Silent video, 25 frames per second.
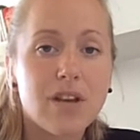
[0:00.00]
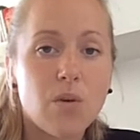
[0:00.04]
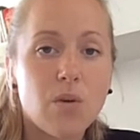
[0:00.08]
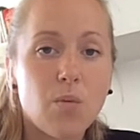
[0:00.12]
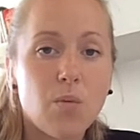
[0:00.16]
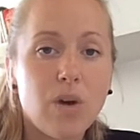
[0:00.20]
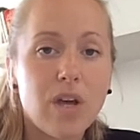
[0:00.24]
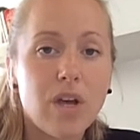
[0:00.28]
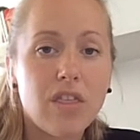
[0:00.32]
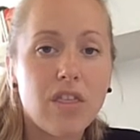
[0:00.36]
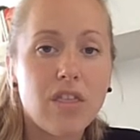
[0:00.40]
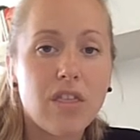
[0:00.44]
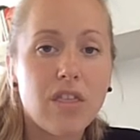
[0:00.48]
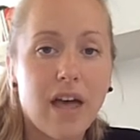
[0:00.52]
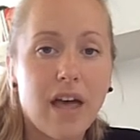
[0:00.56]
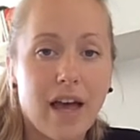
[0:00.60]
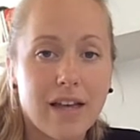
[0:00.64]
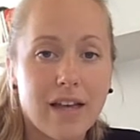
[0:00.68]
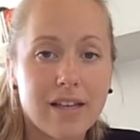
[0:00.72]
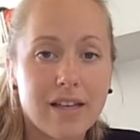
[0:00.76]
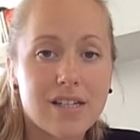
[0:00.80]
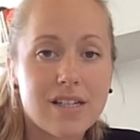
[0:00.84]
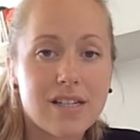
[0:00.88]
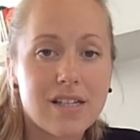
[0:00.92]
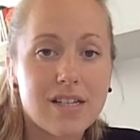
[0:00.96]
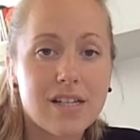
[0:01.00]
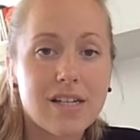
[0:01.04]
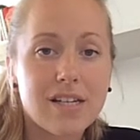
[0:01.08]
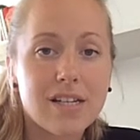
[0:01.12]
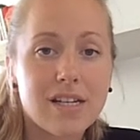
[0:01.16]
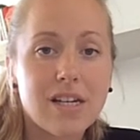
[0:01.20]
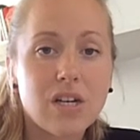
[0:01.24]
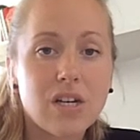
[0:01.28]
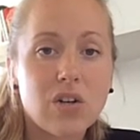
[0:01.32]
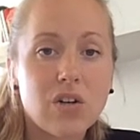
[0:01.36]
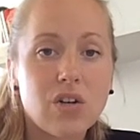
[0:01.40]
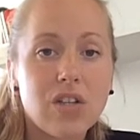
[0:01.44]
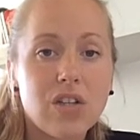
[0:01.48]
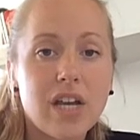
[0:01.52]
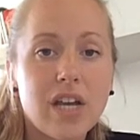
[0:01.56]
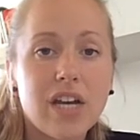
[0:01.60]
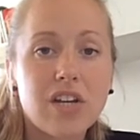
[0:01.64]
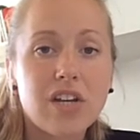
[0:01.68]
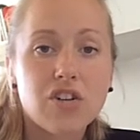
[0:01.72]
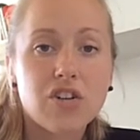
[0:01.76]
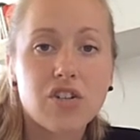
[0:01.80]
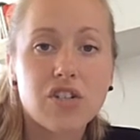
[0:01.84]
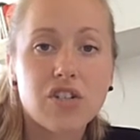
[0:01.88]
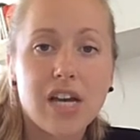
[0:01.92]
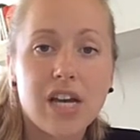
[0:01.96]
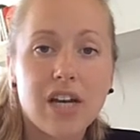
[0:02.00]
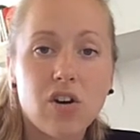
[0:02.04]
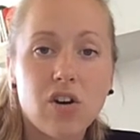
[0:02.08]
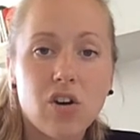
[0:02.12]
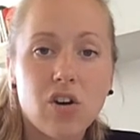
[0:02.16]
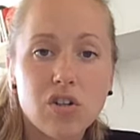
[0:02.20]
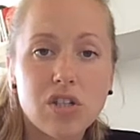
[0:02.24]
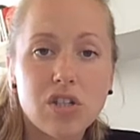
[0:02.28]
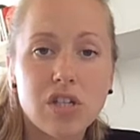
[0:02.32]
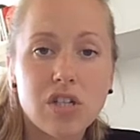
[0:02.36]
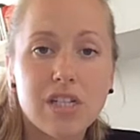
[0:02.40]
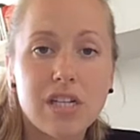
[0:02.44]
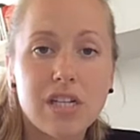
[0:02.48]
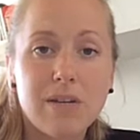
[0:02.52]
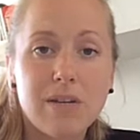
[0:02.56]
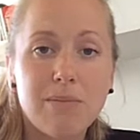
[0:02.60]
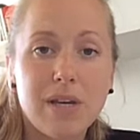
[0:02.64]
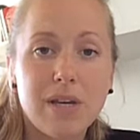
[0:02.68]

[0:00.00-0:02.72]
we asked could the heterozygosity